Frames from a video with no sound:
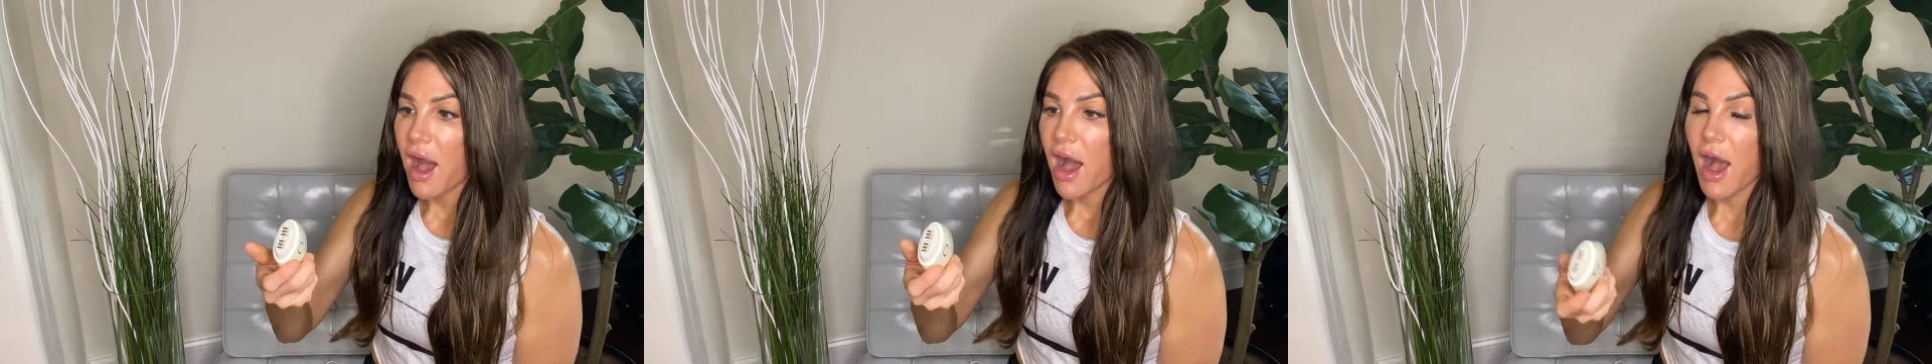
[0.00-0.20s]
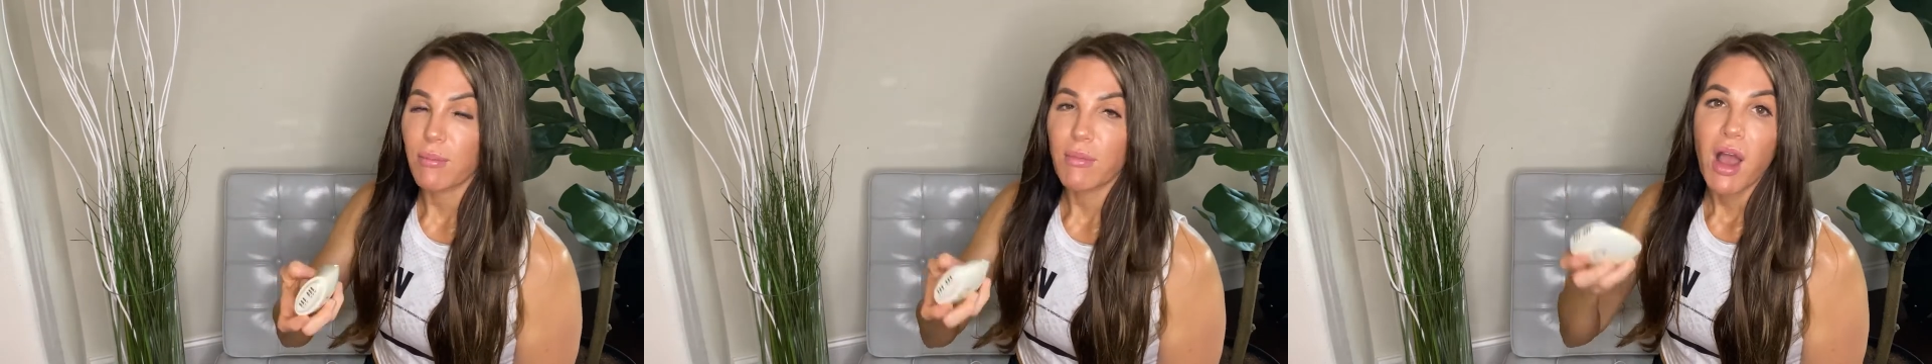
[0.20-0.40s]

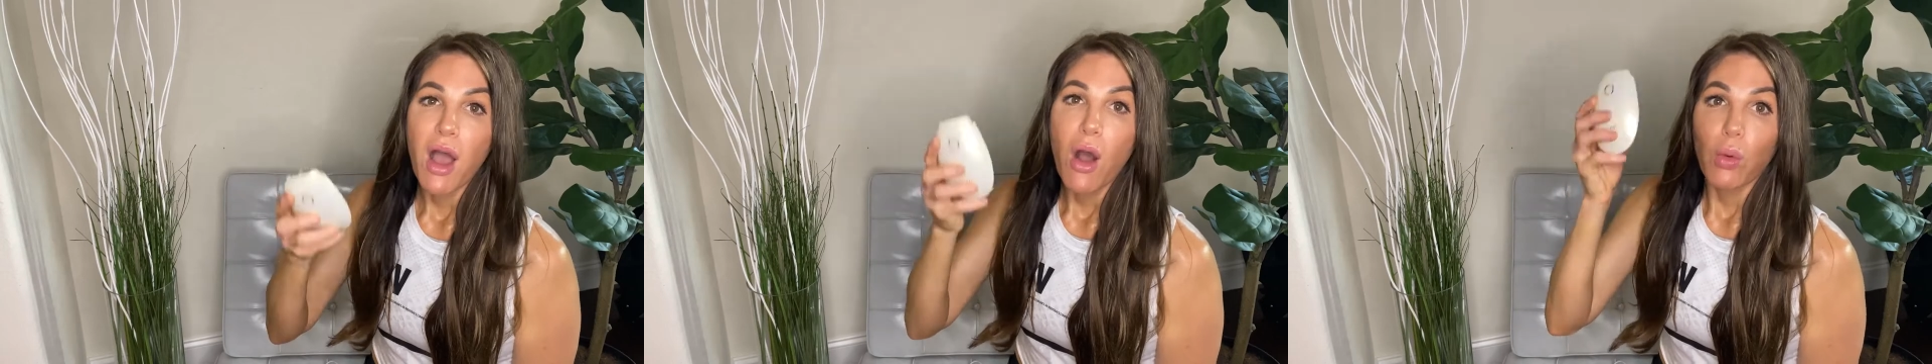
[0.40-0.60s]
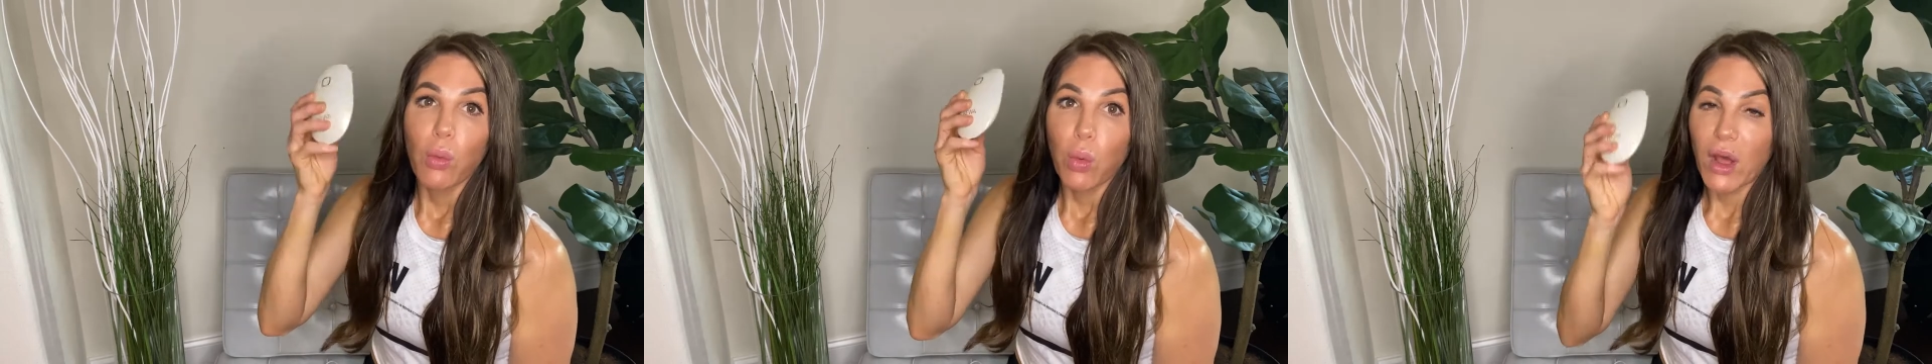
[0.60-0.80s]
Um,
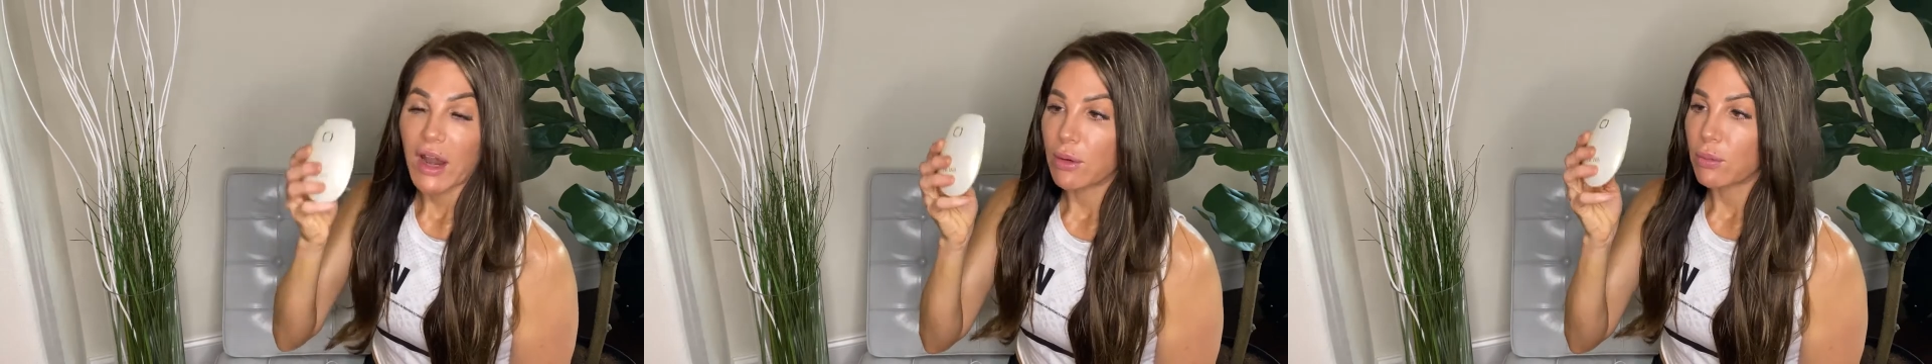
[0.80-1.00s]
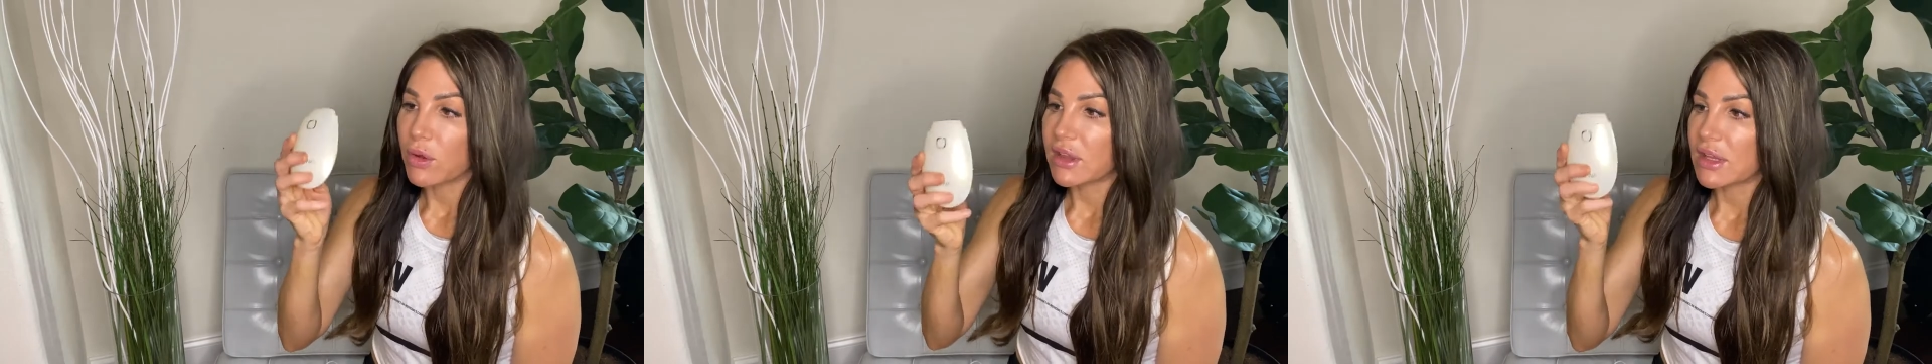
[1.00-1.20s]
what
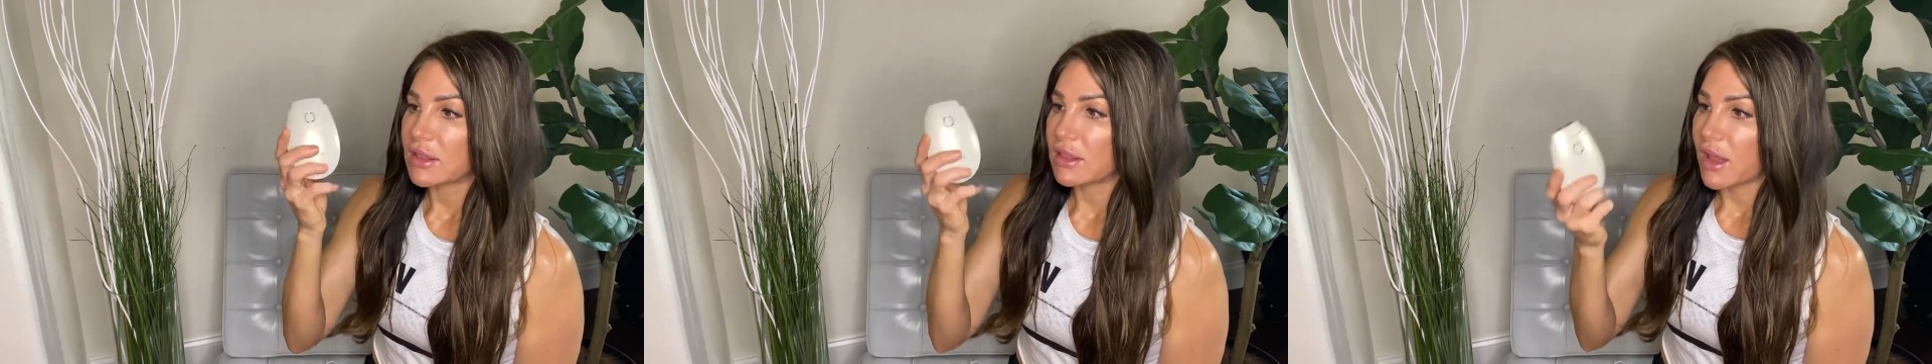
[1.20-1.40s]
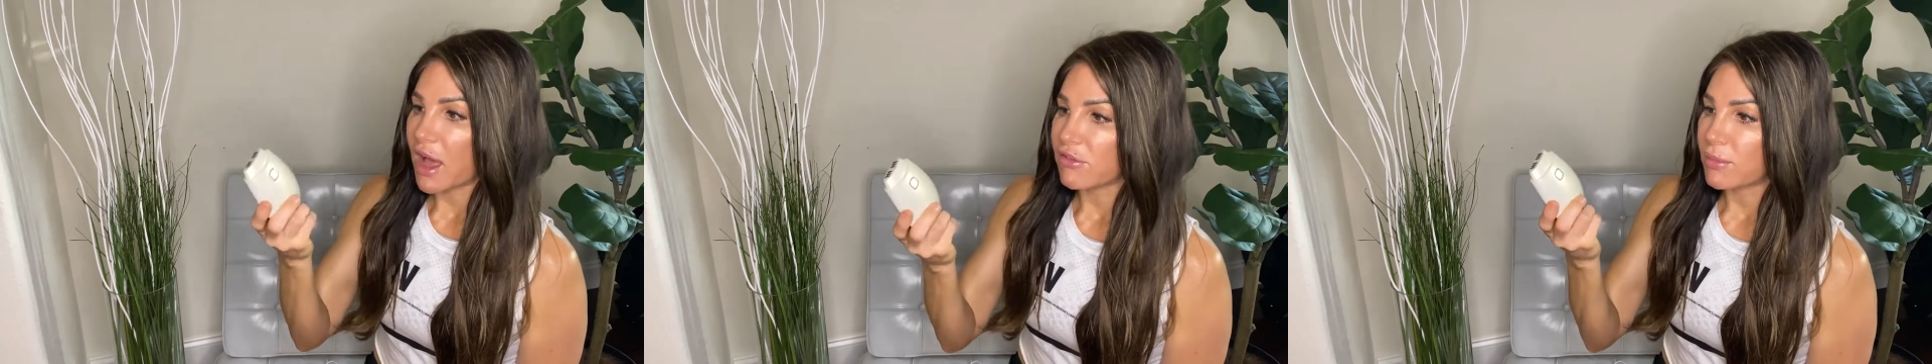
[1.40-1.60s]
I really
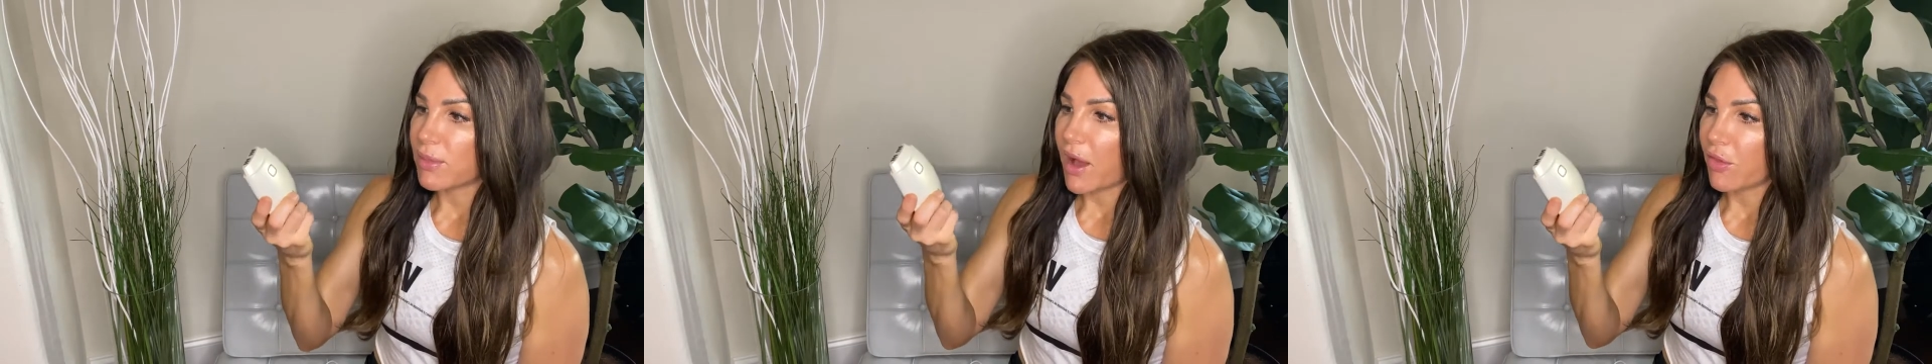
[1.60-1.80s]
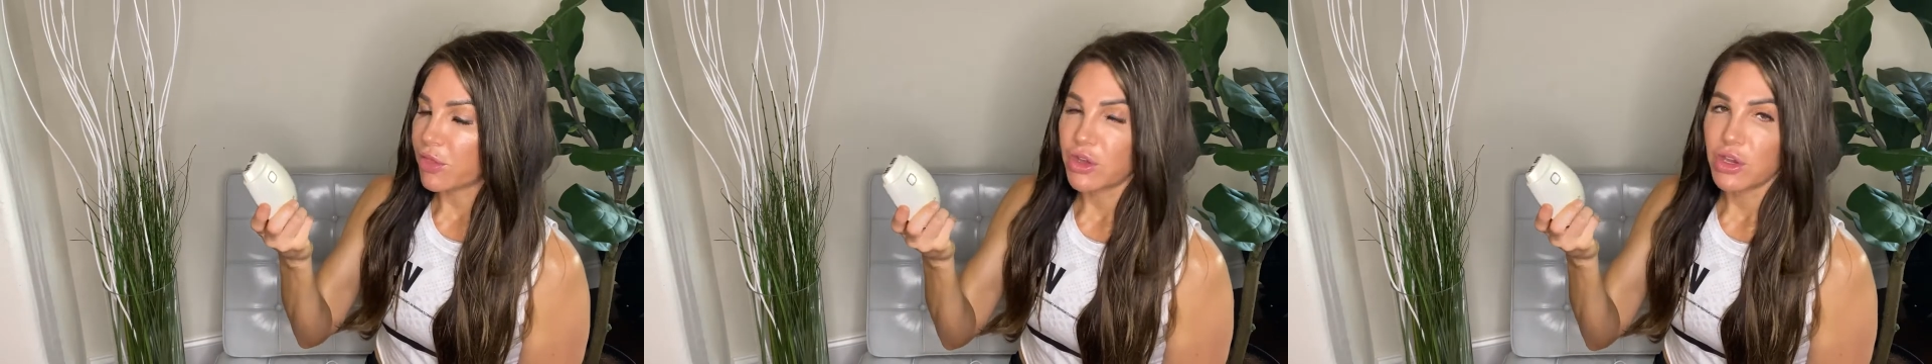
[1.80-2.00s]
love
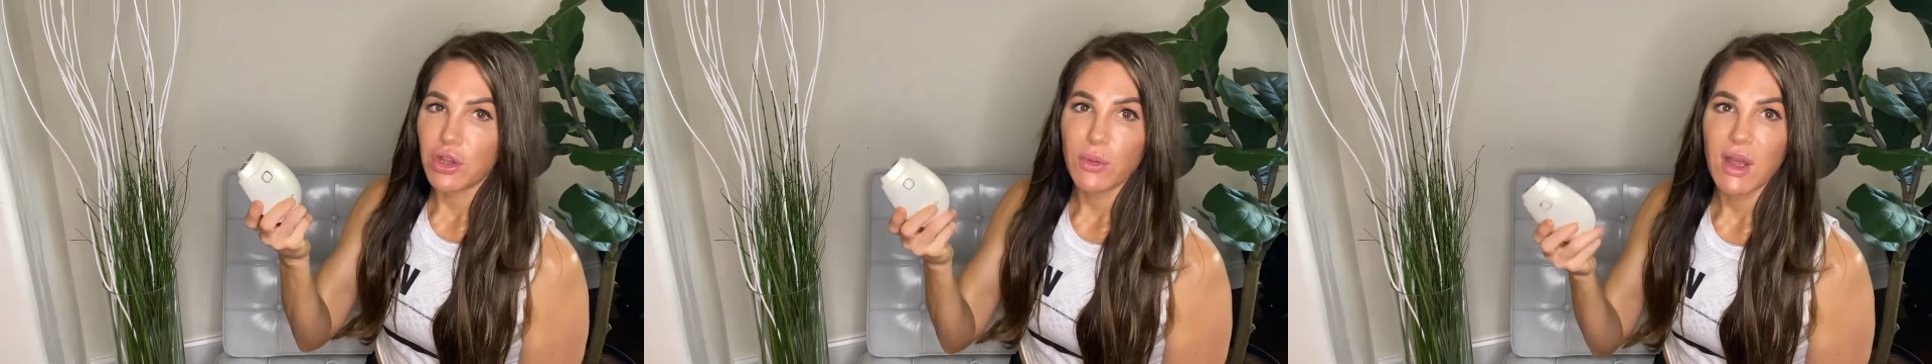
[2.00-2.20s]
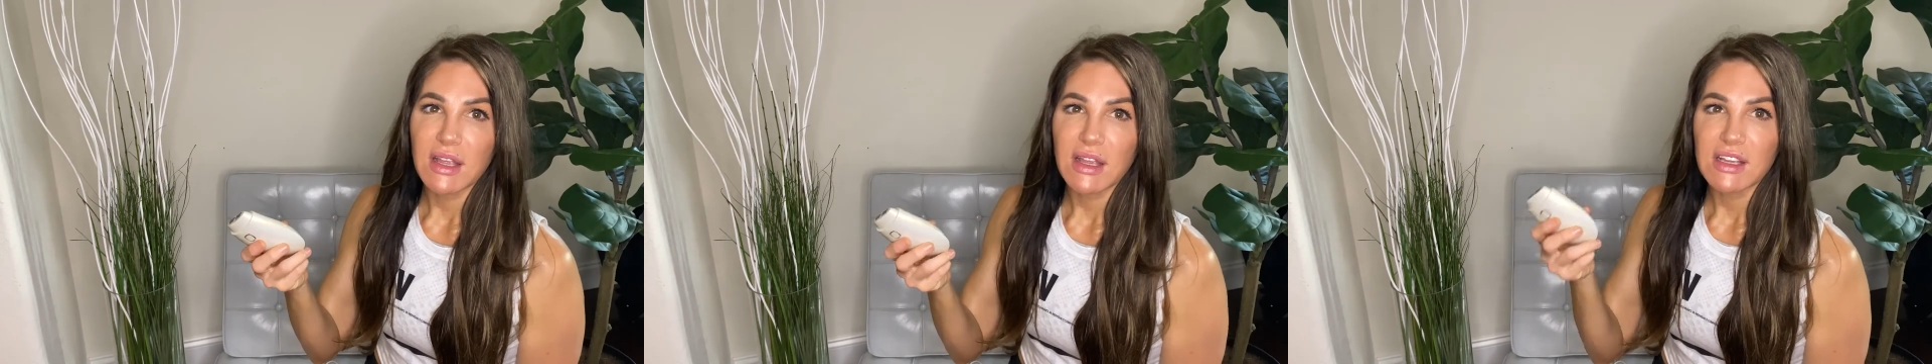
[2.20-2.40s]
about the
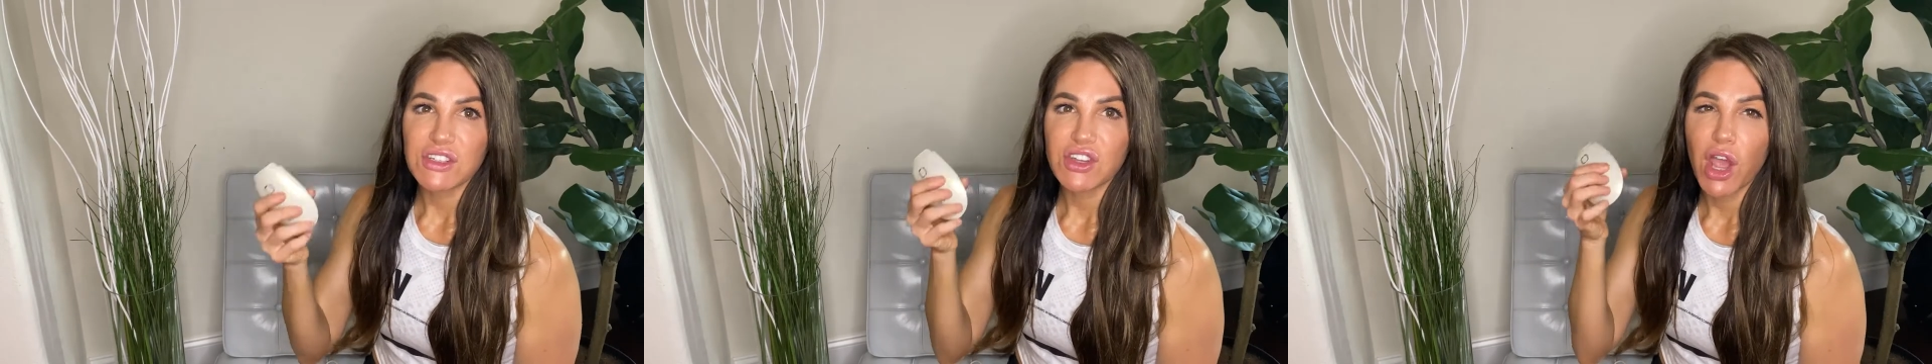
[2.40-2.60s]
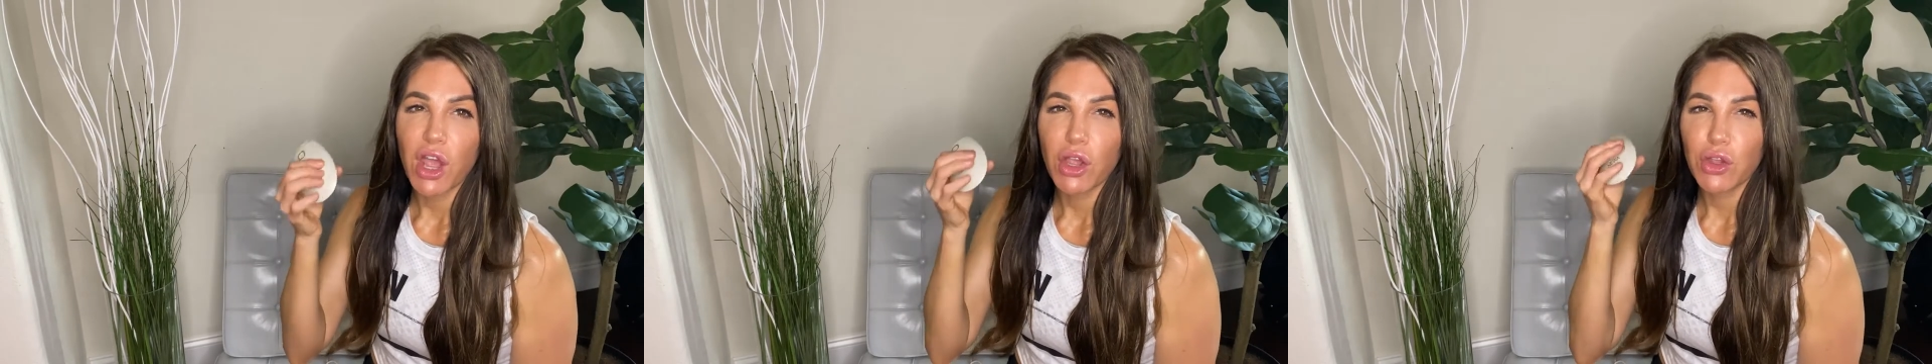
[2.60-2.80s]
NEWA is